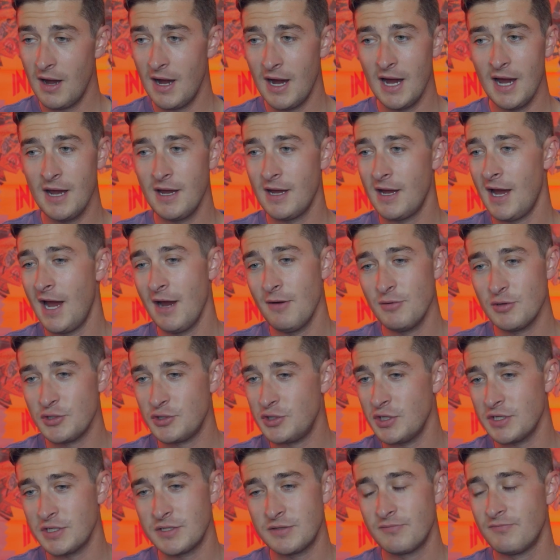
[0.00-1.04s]
I, I was
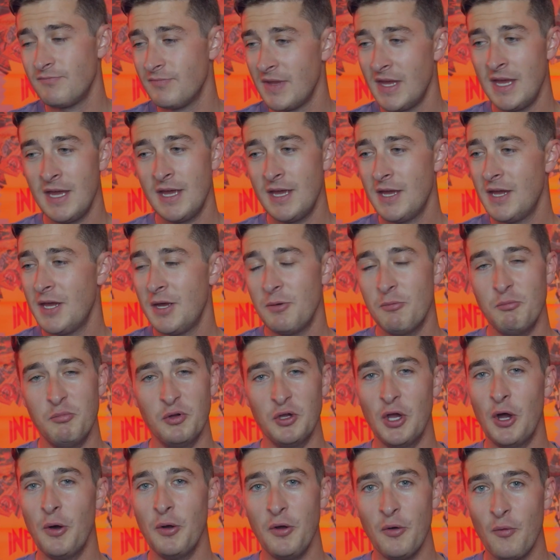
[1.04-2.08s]
just
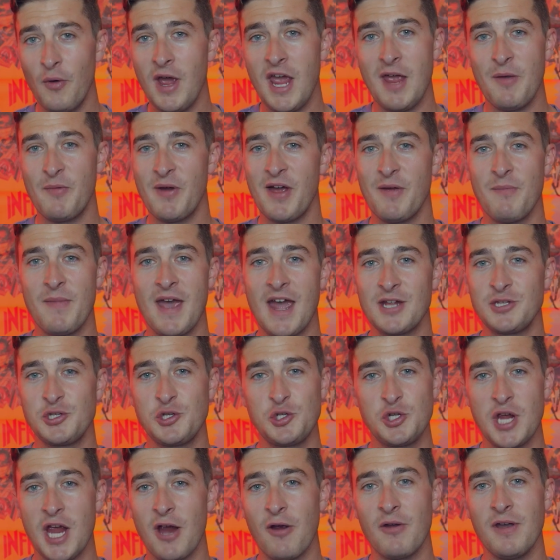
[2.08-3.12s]
blown away by Matt's
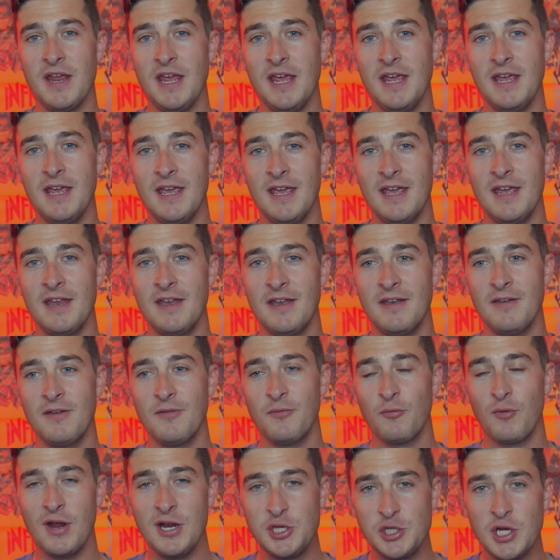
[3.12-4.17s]
charity in
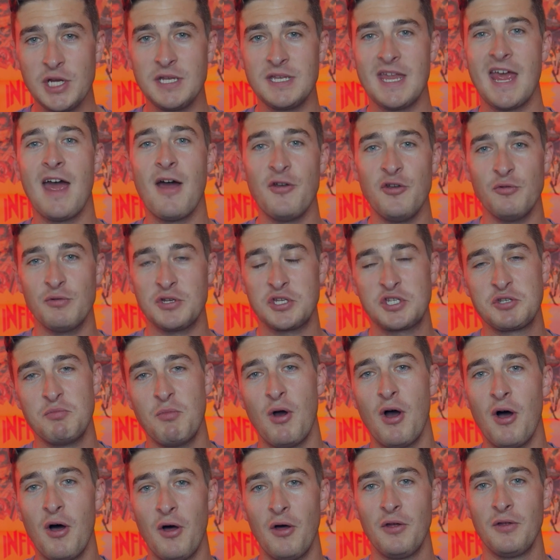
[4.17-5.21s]
reaching down to a
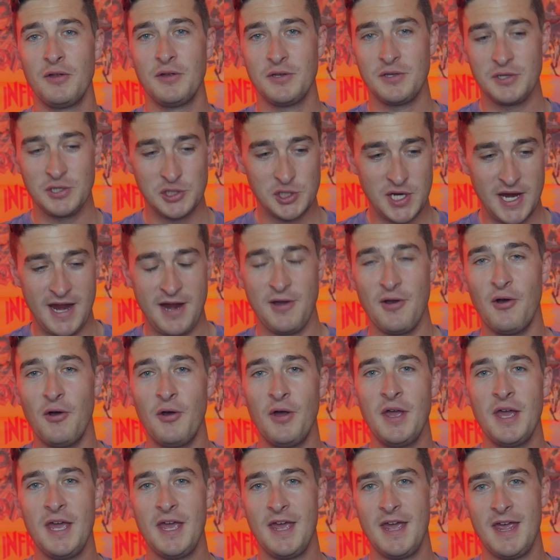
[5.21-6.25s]
small
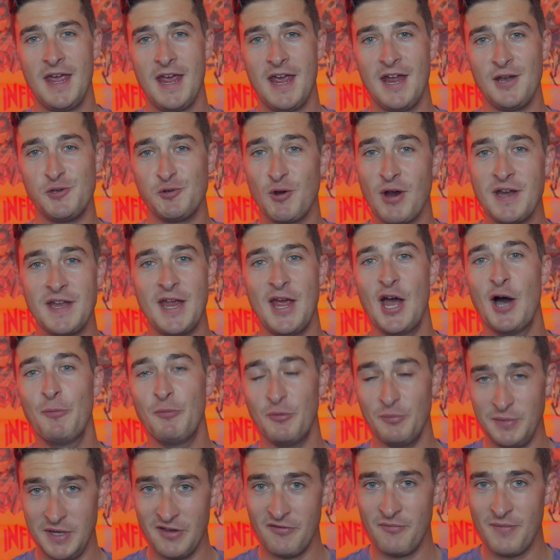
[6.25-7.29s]
channel and trying to help
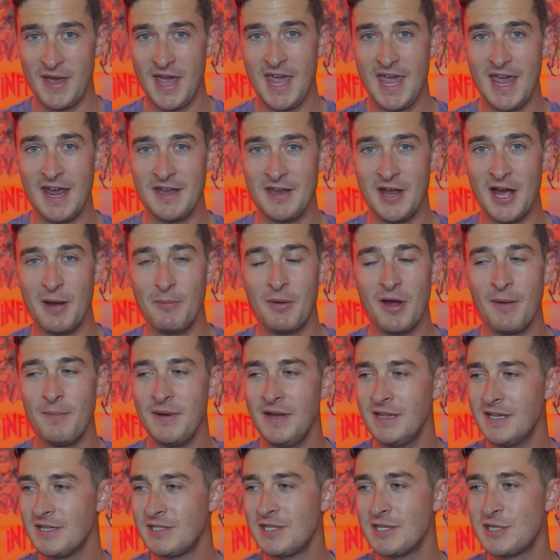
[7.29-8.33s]
him give him a hand up. I
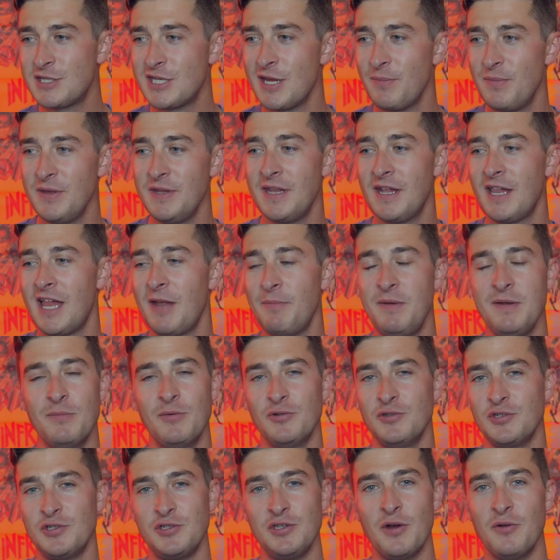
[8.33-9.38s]
mean, this is something that a lot of
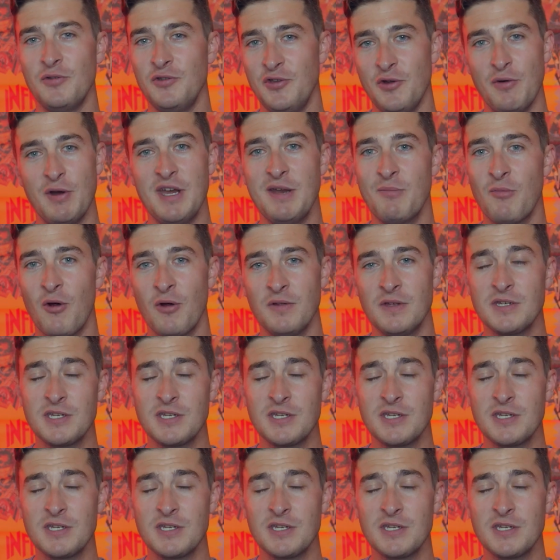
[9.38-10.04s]
people just don't do anymore.